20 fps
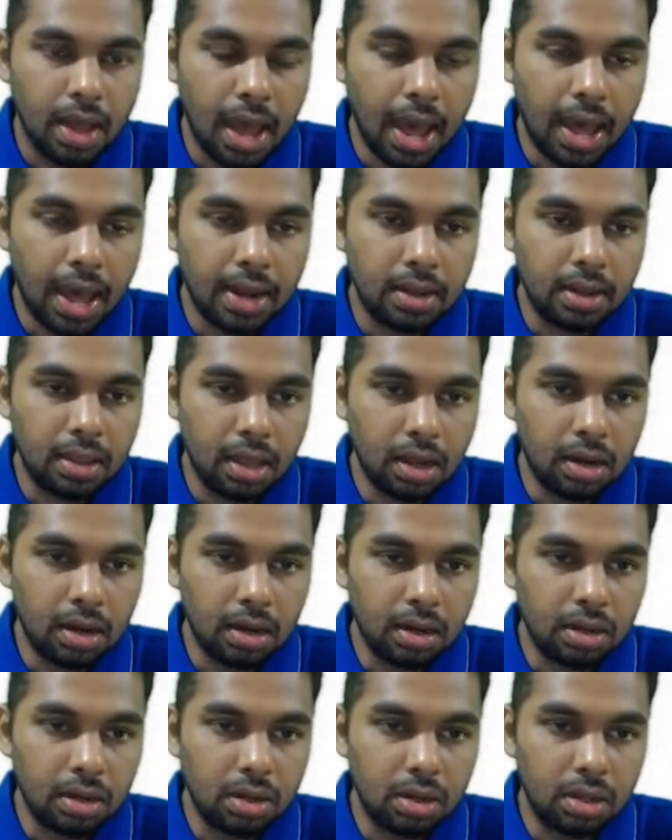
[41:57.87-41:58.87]
And
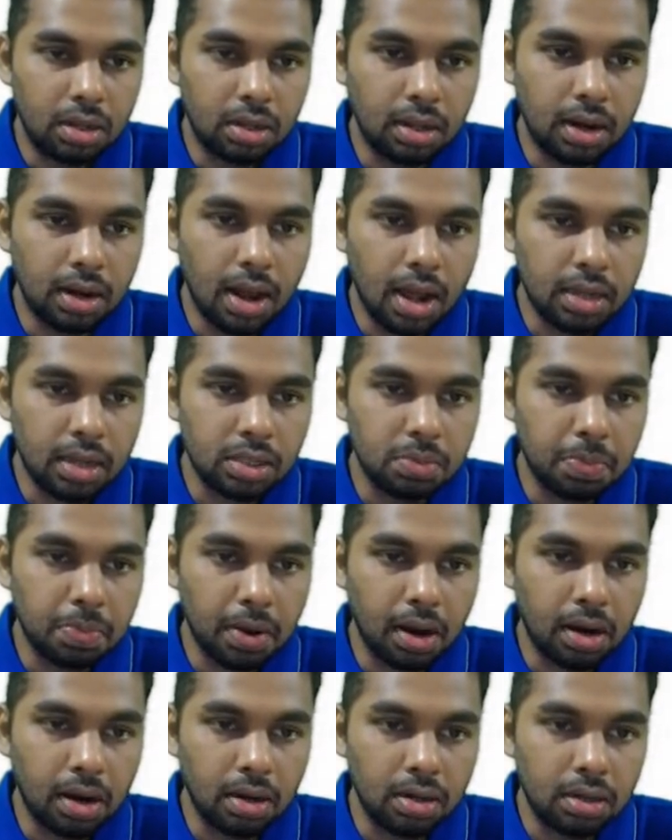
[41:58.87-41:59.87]
then in the last
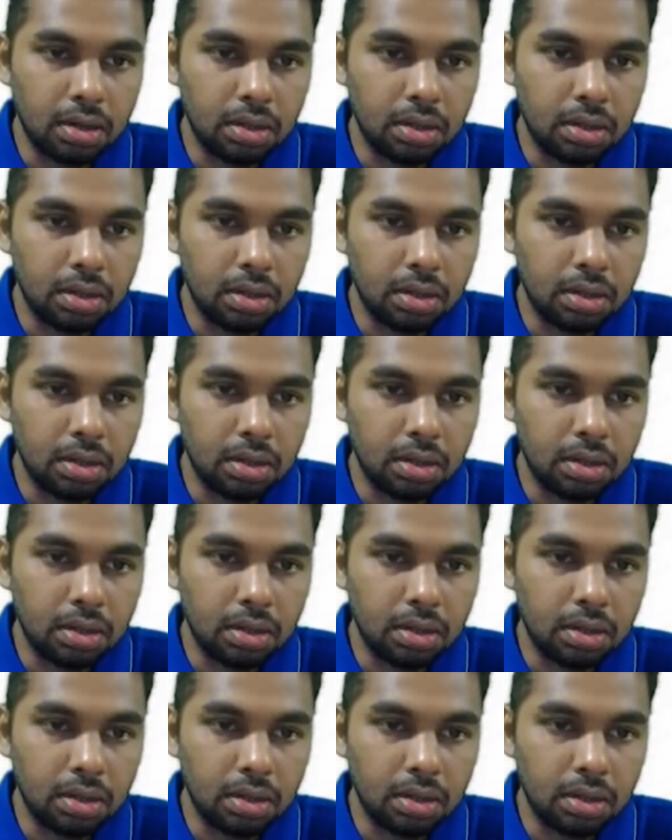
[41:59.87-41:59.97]
part